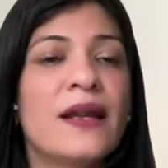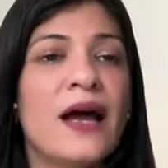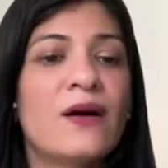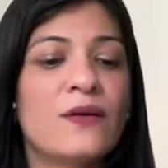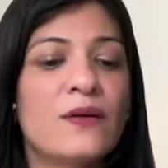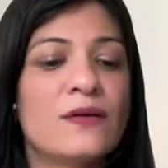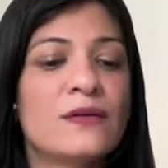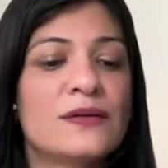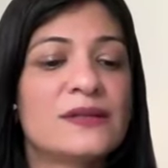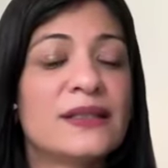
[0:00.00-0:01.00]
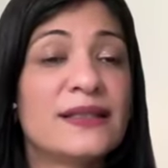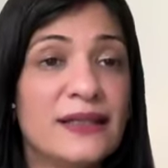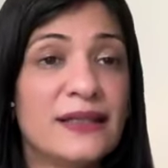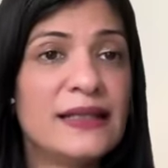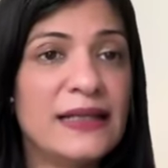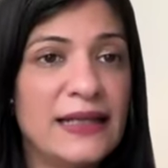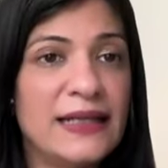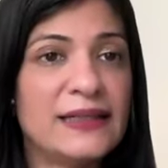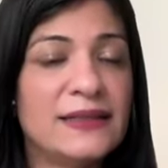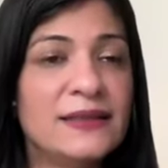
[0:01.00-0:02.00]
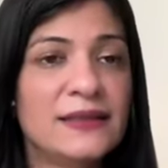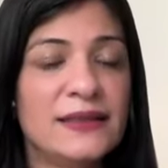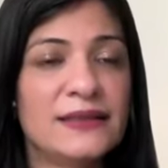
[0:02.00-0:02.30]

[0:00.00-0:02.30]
Now, the third layer